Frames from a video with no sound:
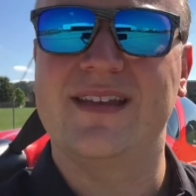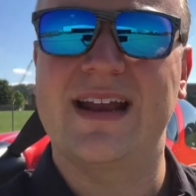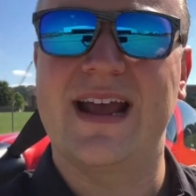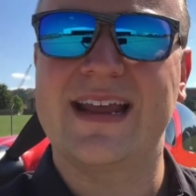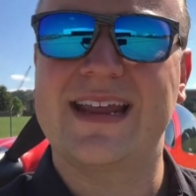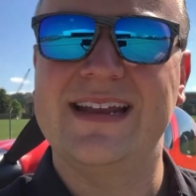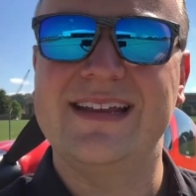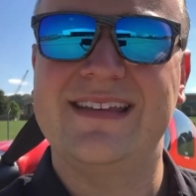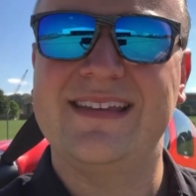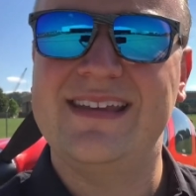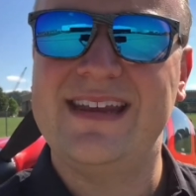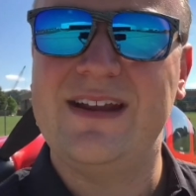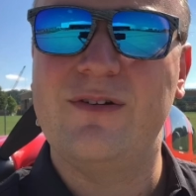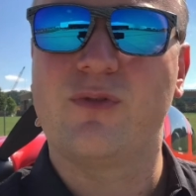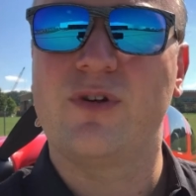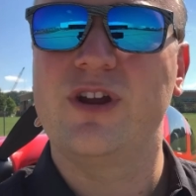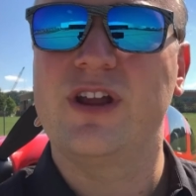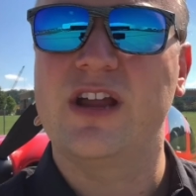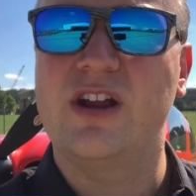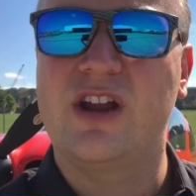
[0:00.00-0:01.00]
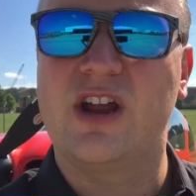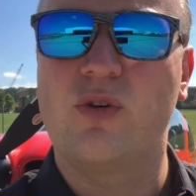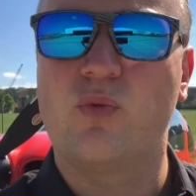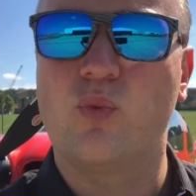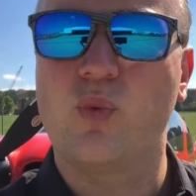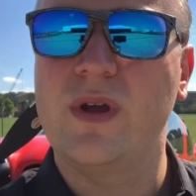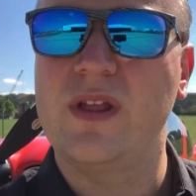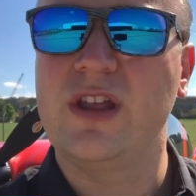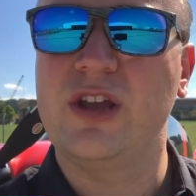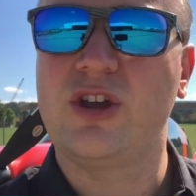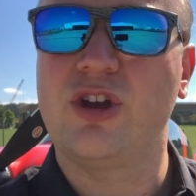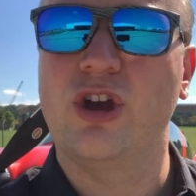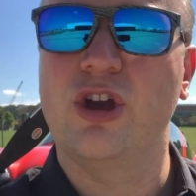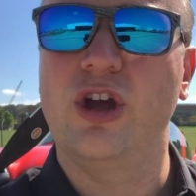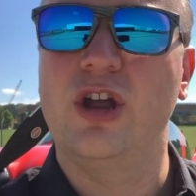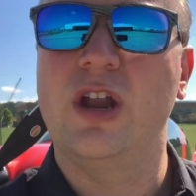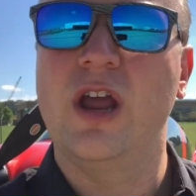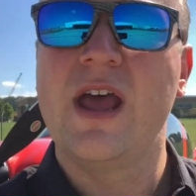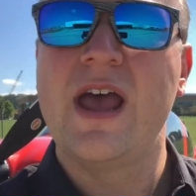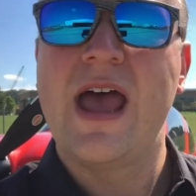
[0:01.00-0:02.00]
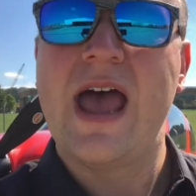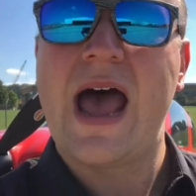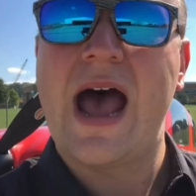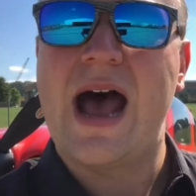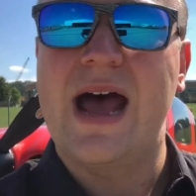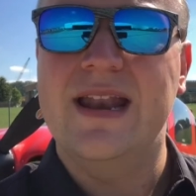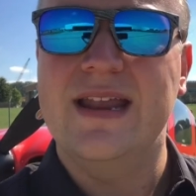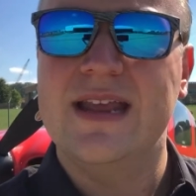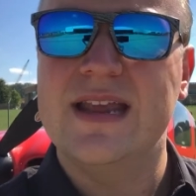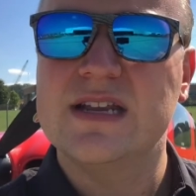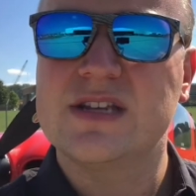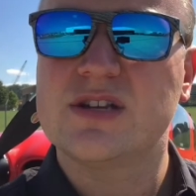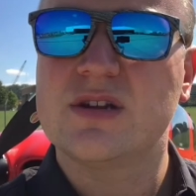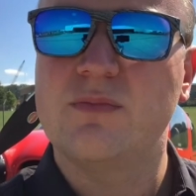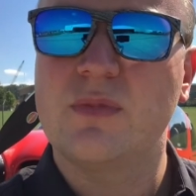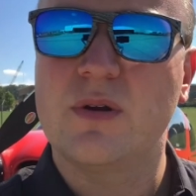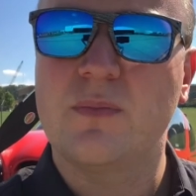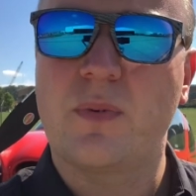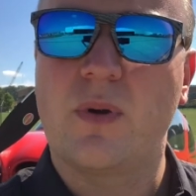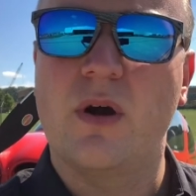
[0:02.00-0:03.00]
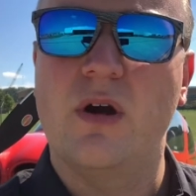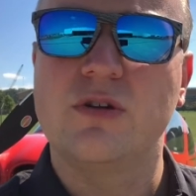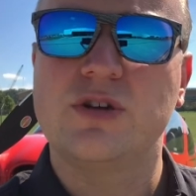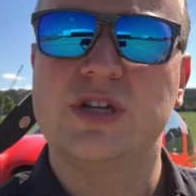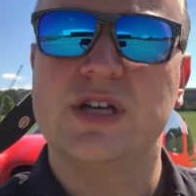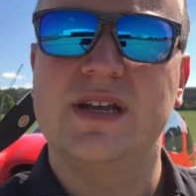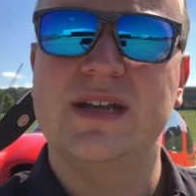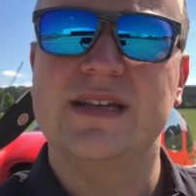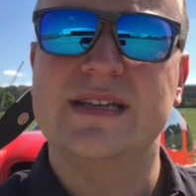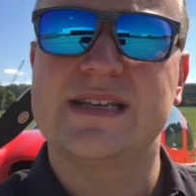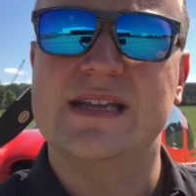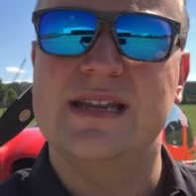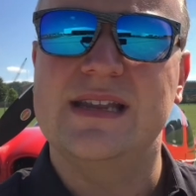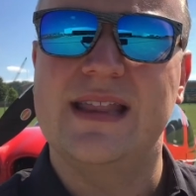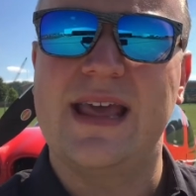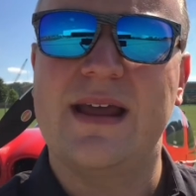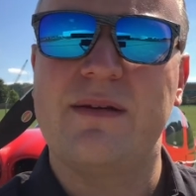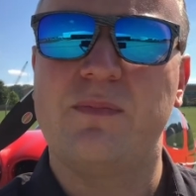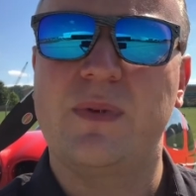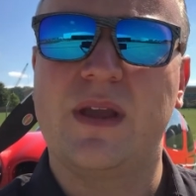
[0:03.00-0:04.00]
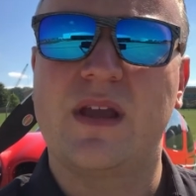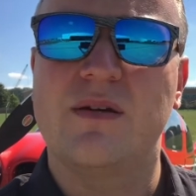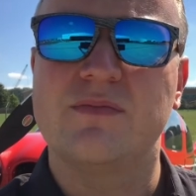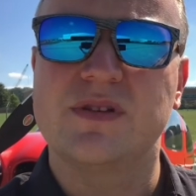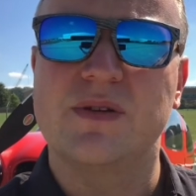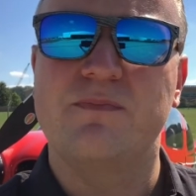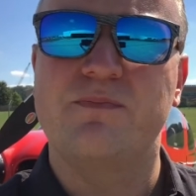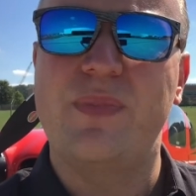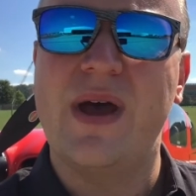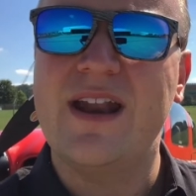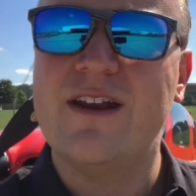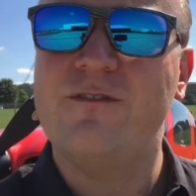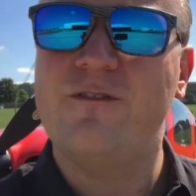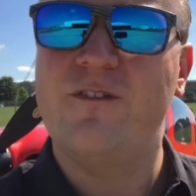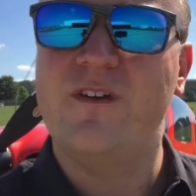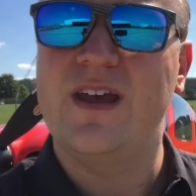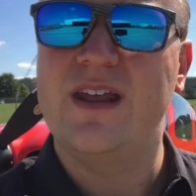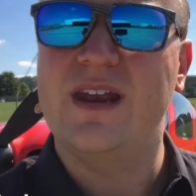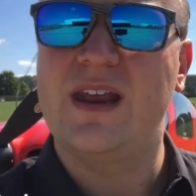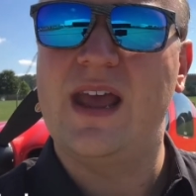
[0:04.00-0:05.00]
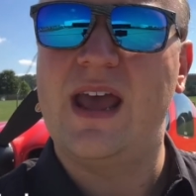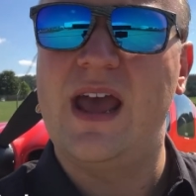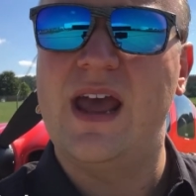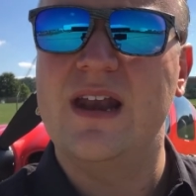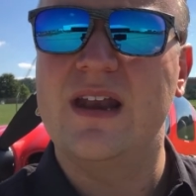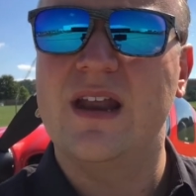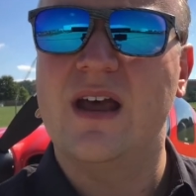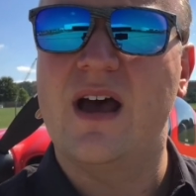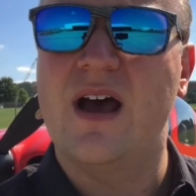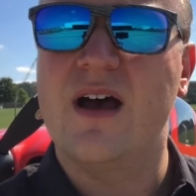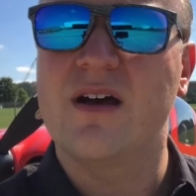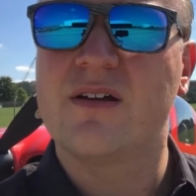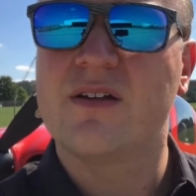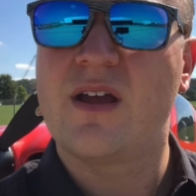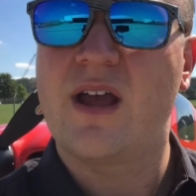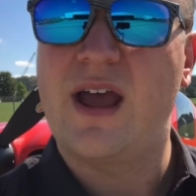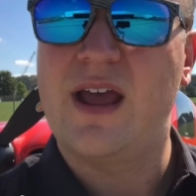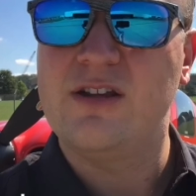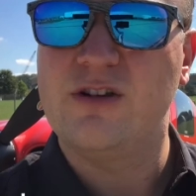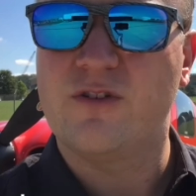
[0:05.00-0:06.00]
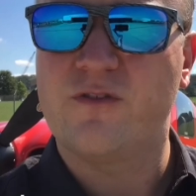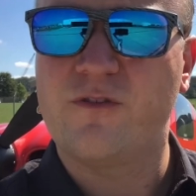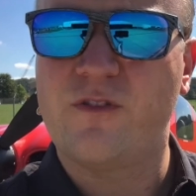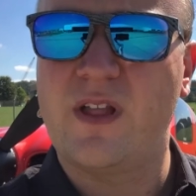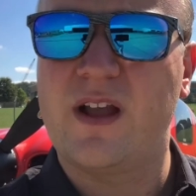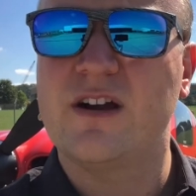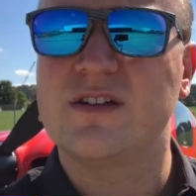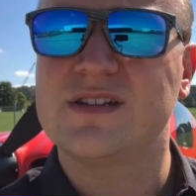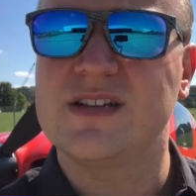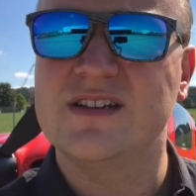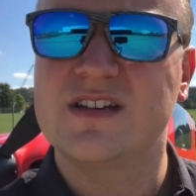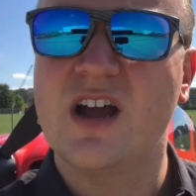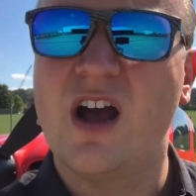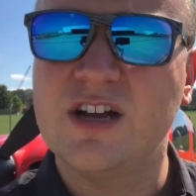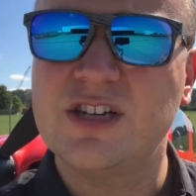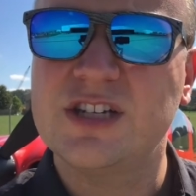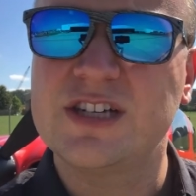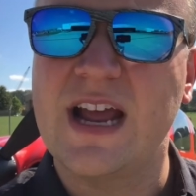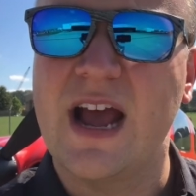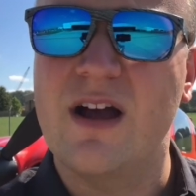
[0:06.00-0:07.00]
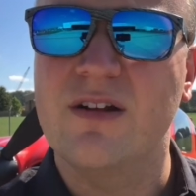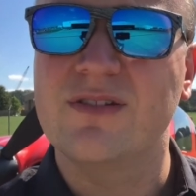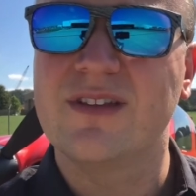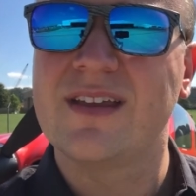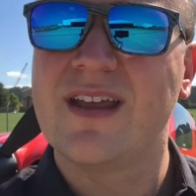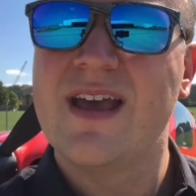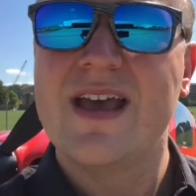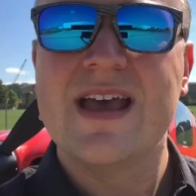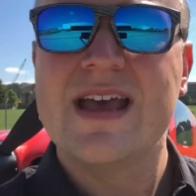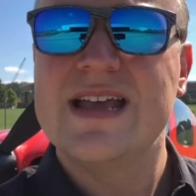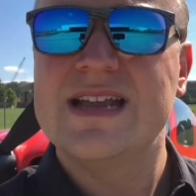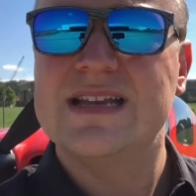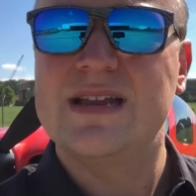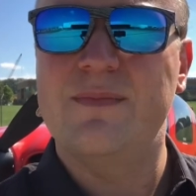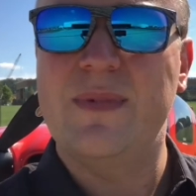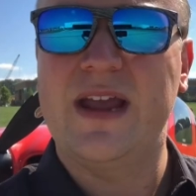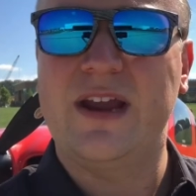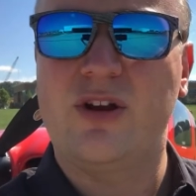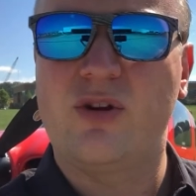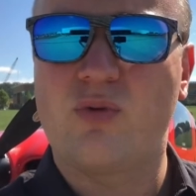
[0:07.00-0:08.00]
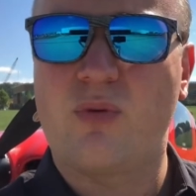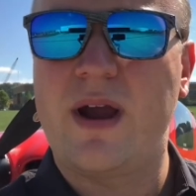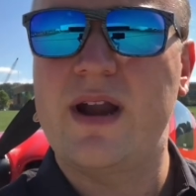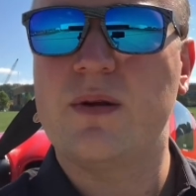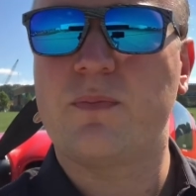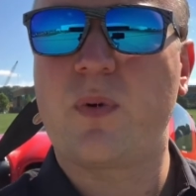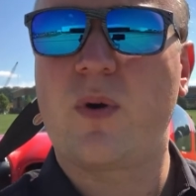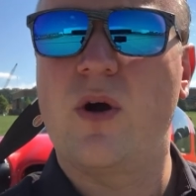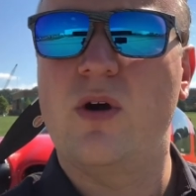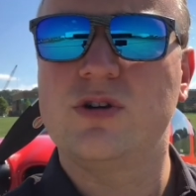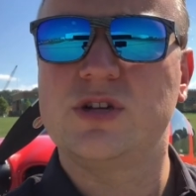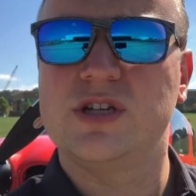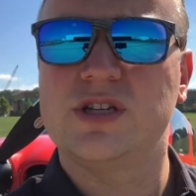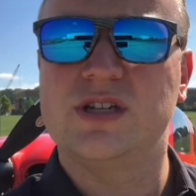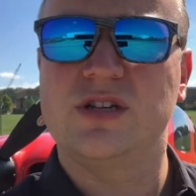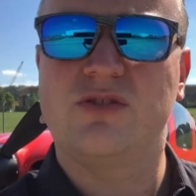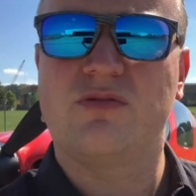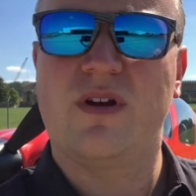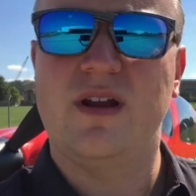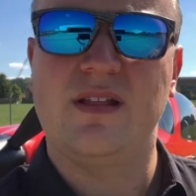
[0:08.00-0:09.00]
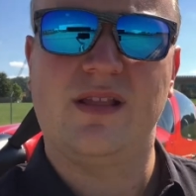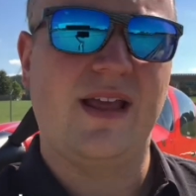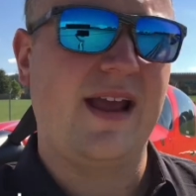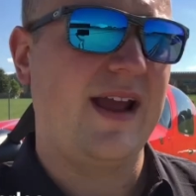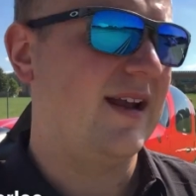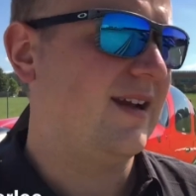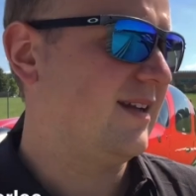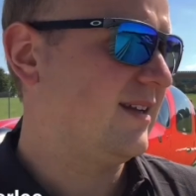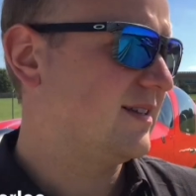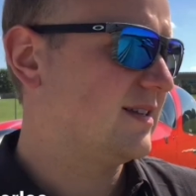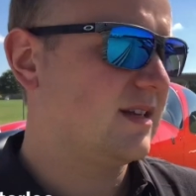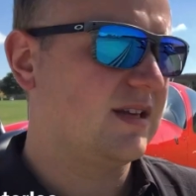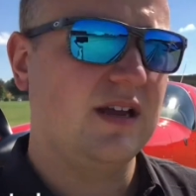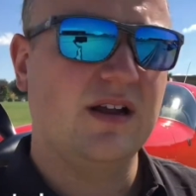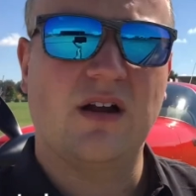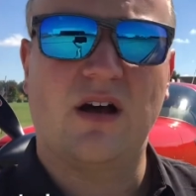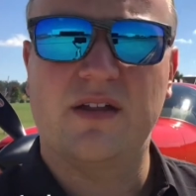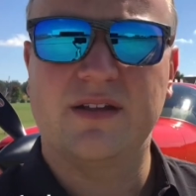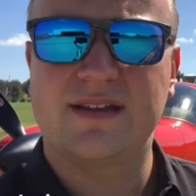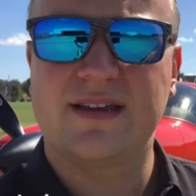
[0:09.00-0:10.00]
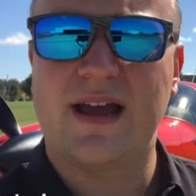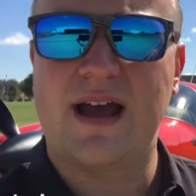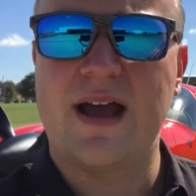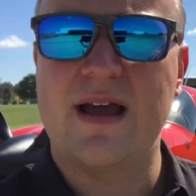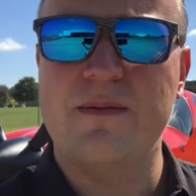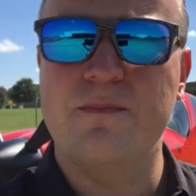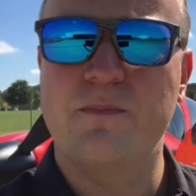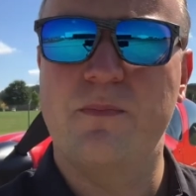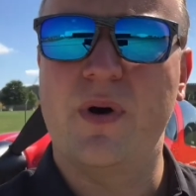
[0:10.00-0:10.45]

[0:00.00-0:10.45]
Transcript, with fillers: And I can see where you can get really good on instrument approaches and that becomes a benefit and, uh, and your flares and touchdowns to make great approaches and great landings at all the time.